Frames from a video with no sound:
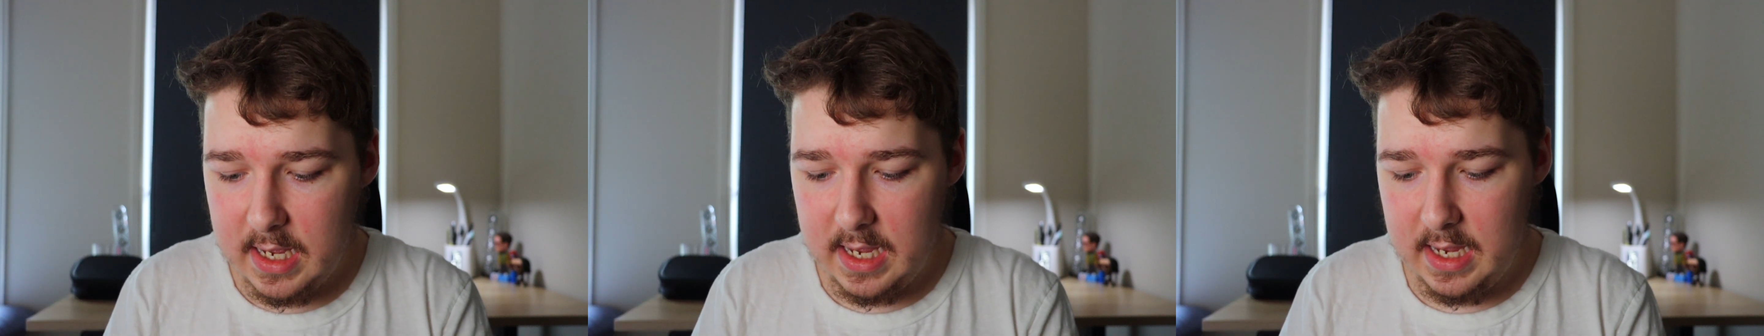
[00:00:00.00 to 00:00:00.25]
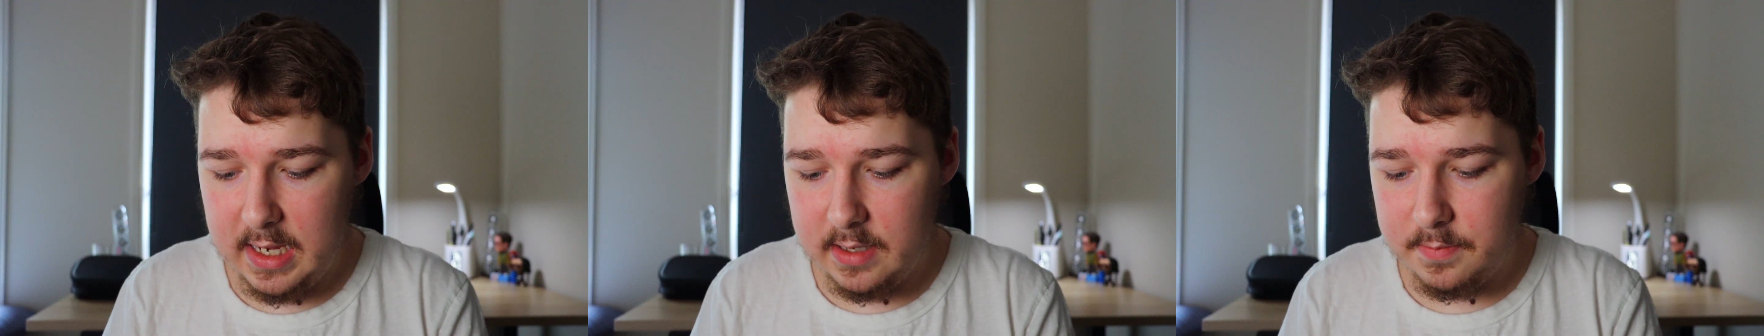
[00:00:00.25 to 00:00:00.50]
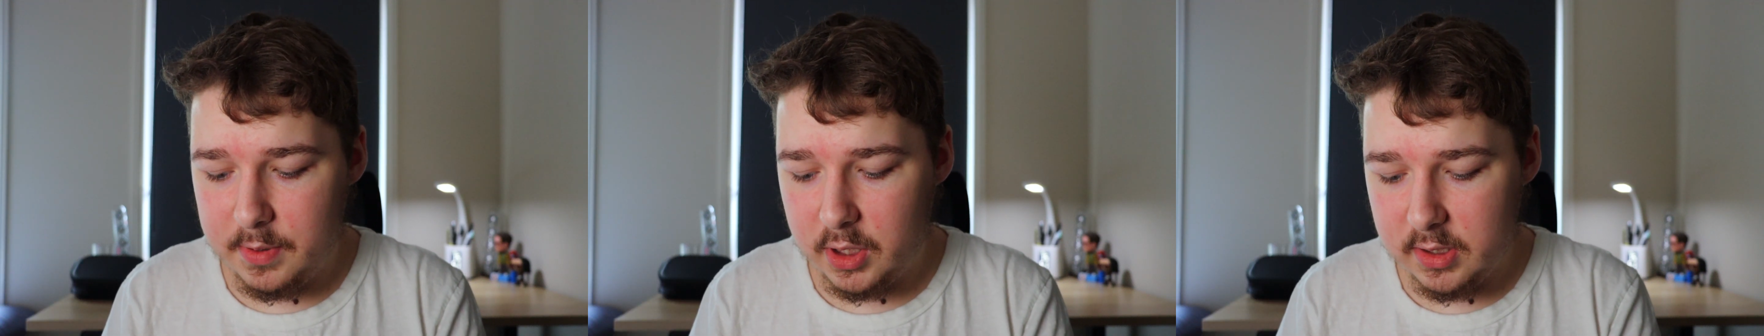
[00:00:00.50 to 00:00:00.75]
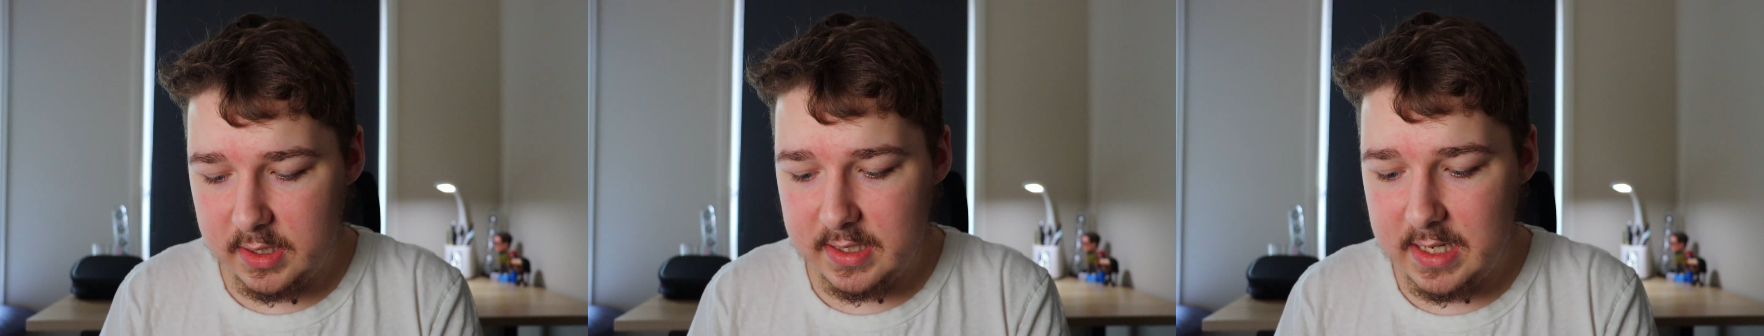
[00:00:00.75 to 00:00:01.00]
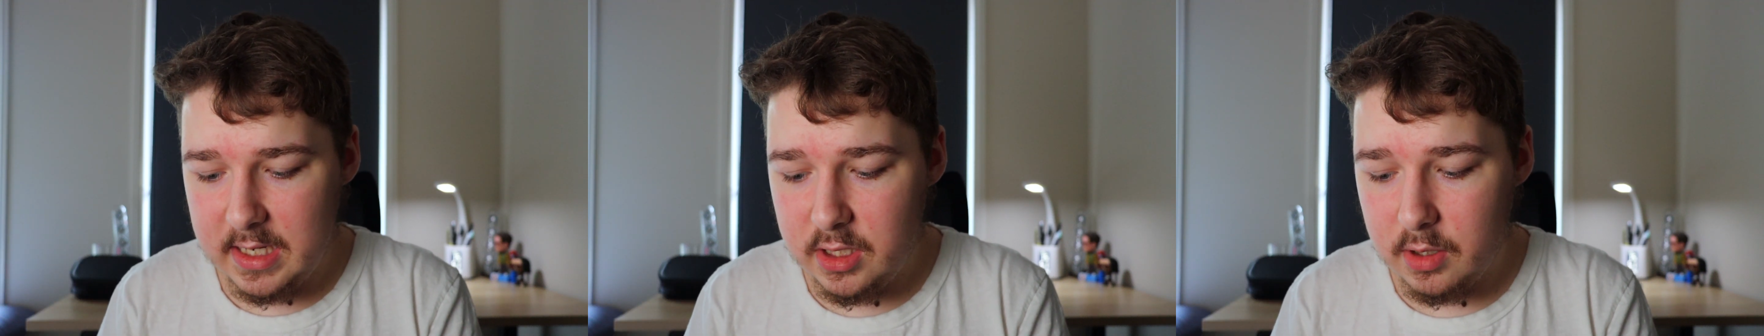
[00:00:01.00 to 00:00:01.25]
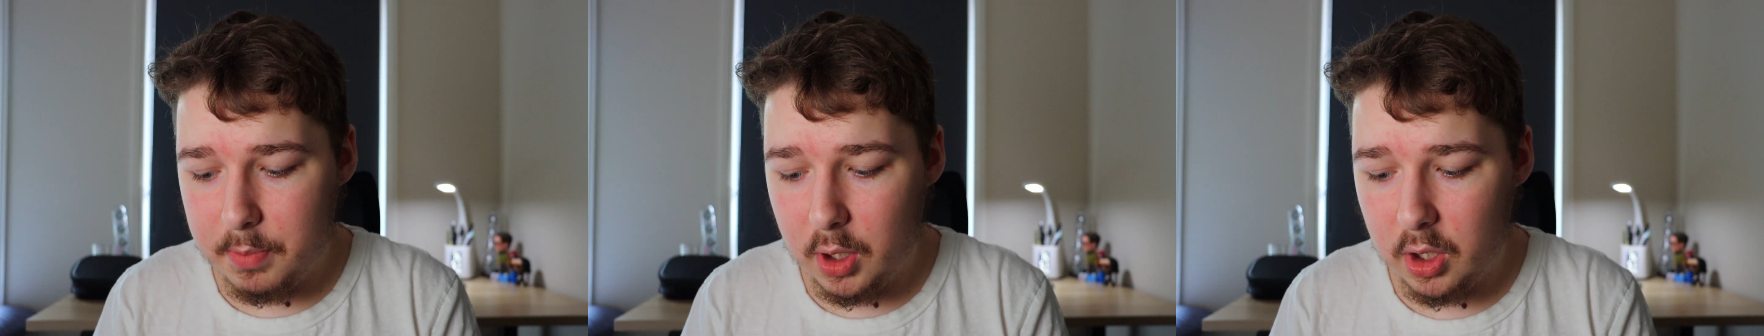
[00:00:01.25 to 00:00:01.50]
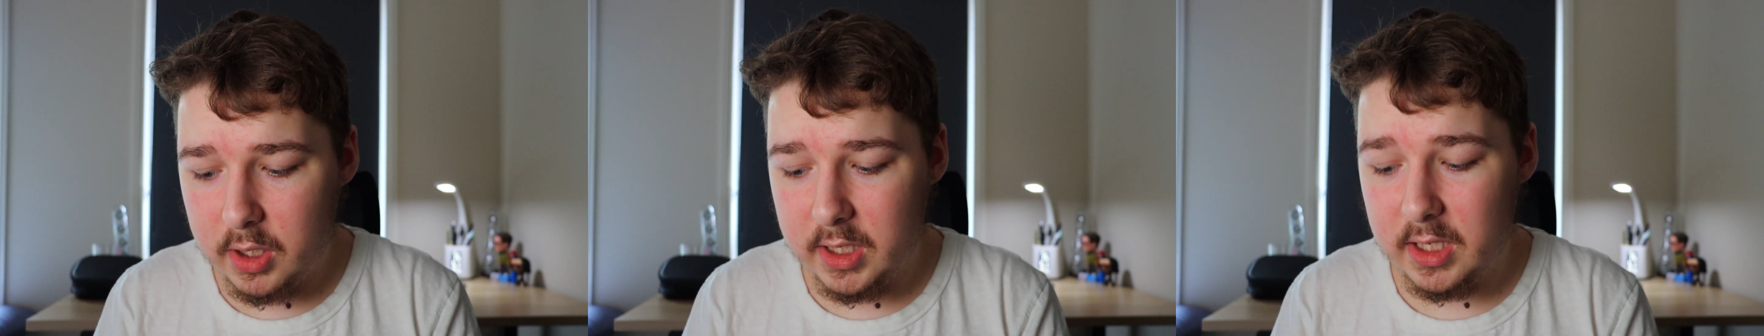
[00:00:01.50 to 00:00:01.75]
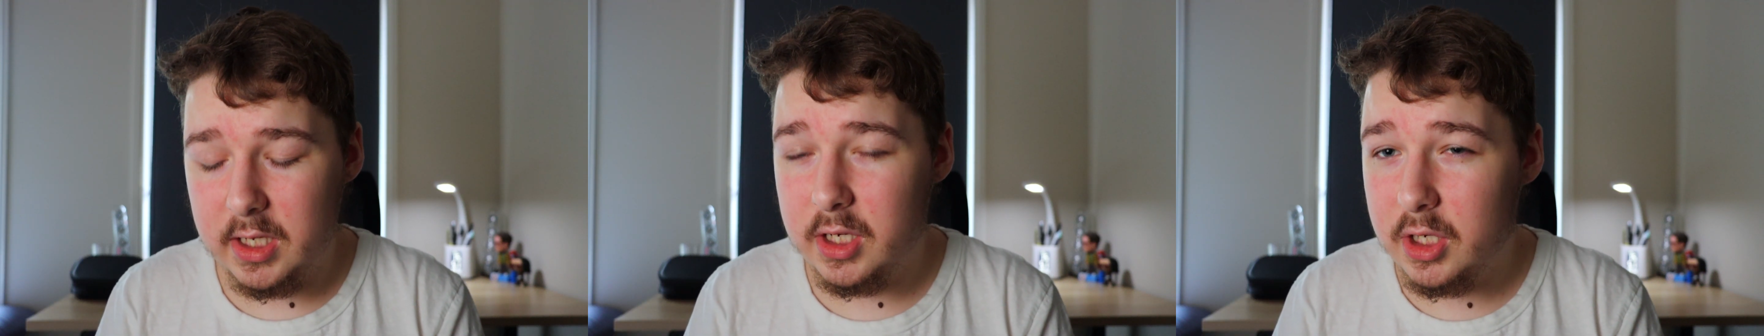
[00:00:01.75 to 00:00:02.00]
and because it's in your
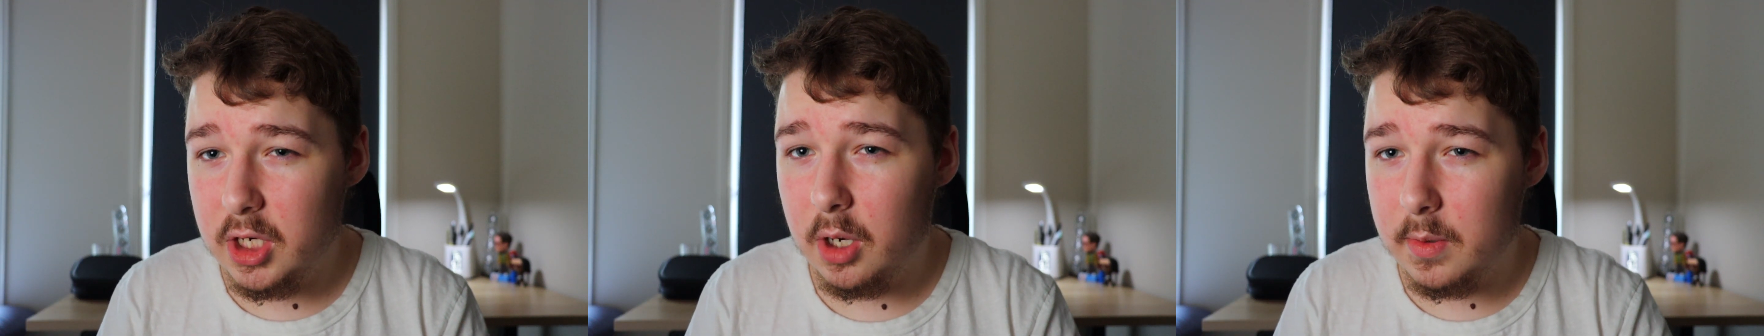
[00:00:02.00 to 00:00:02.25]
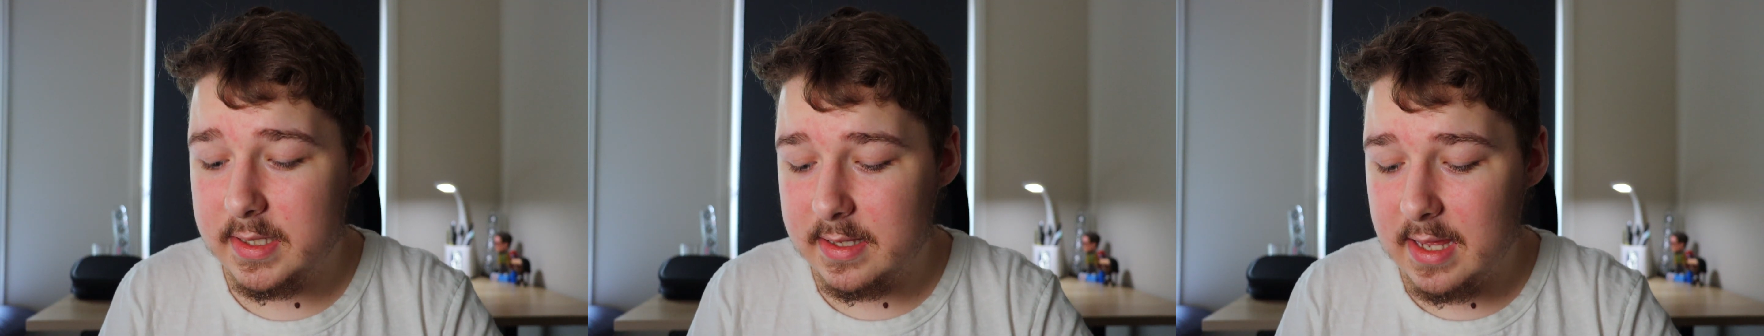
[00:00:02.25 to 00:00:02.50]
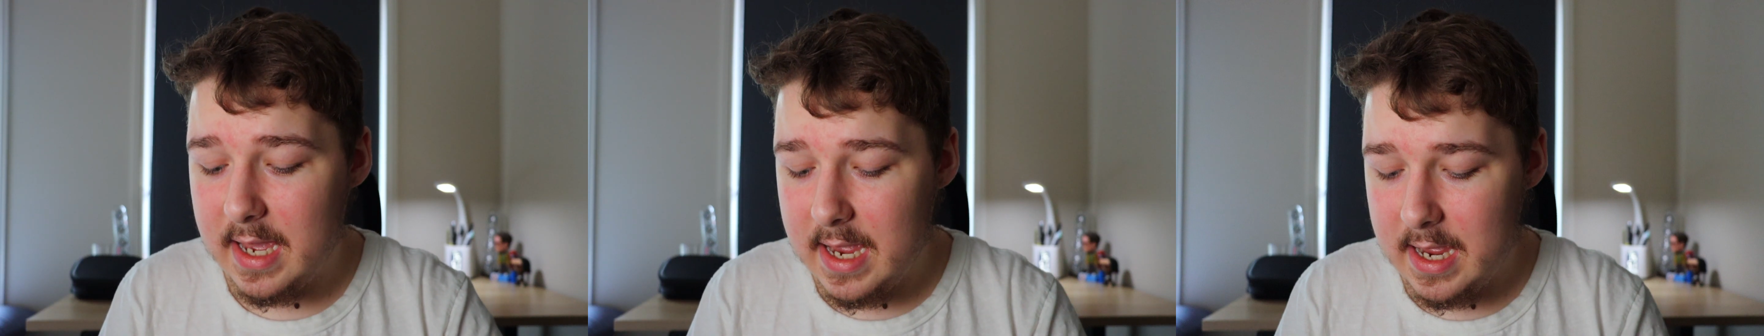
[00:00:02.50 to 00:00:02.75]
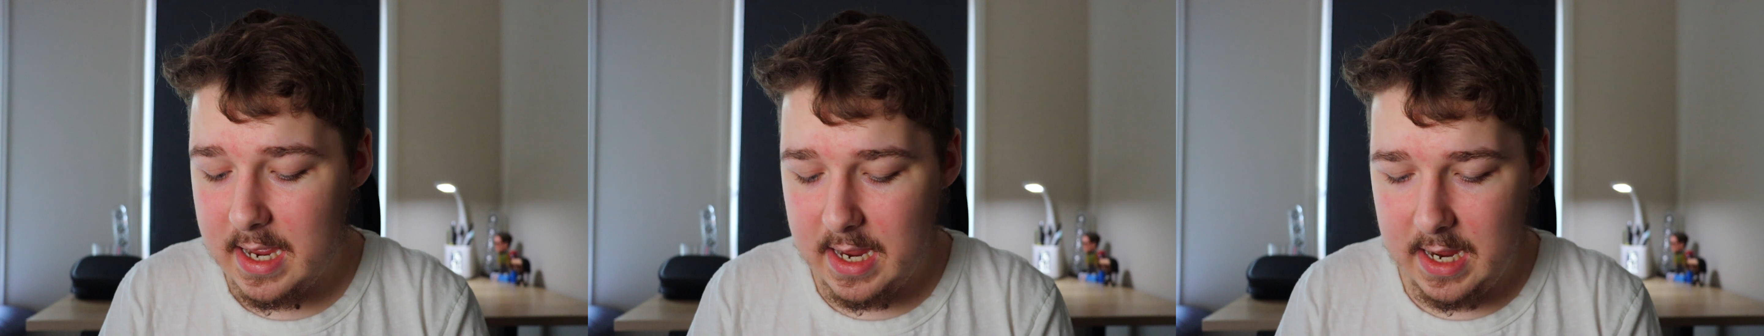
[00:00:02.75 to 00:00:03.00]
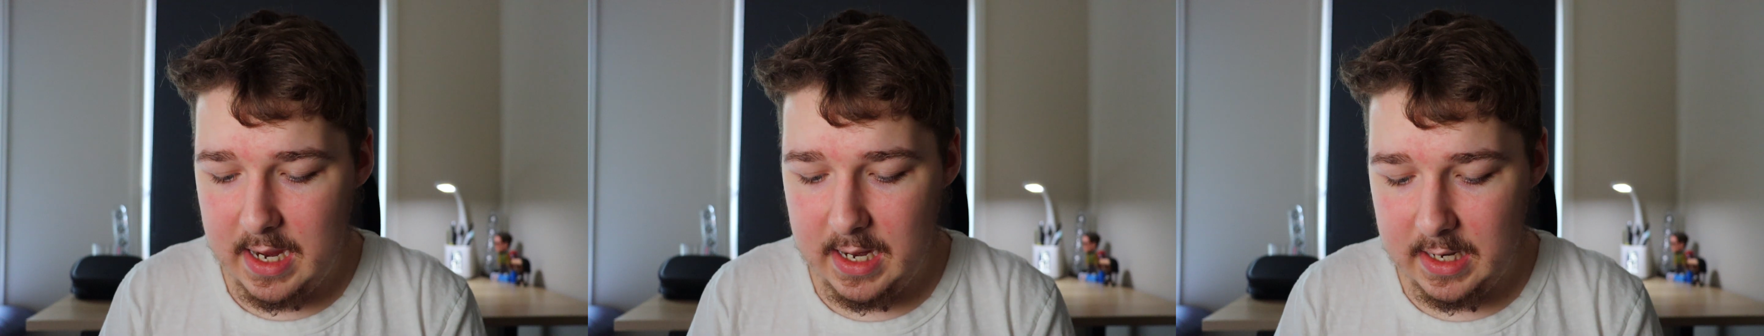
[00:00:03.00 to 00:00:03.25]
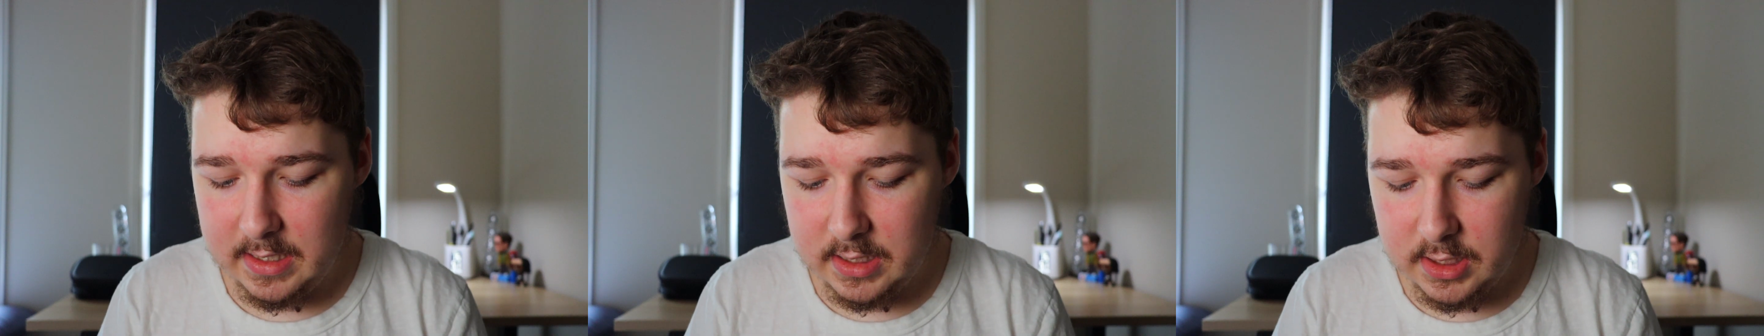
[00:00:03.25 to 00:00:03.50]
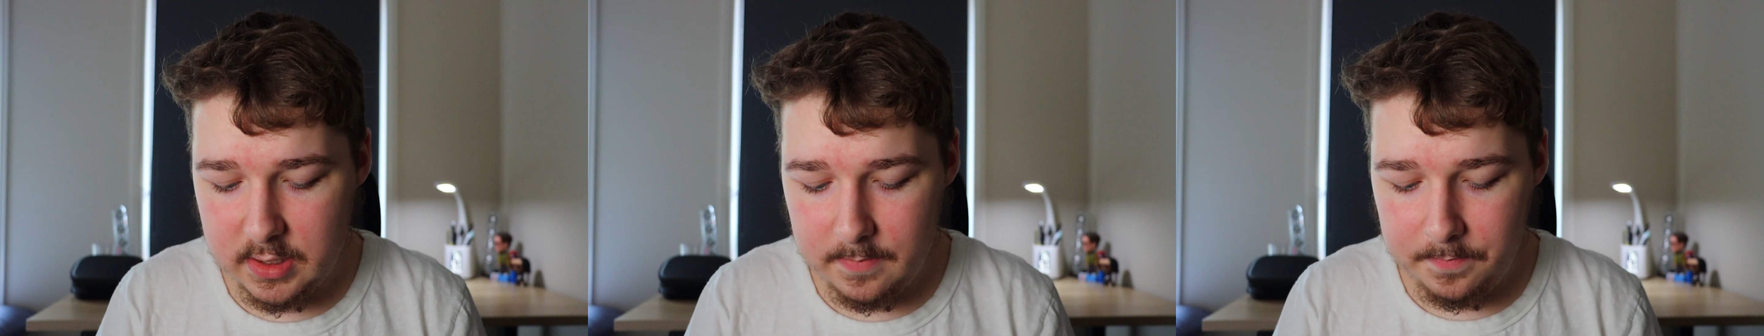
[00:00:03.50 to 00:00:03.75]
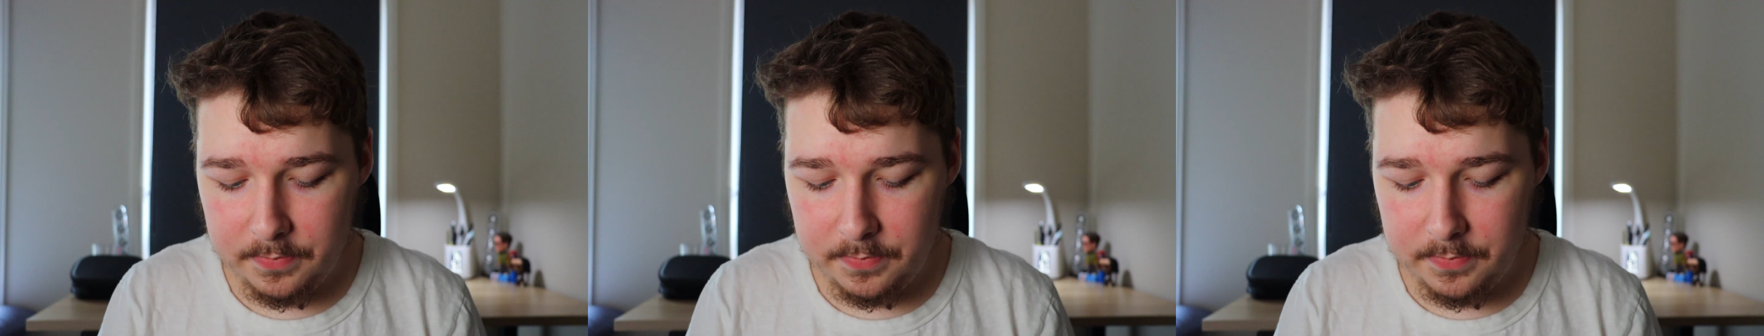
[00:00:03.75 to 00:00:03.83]
pocket, you know it's there and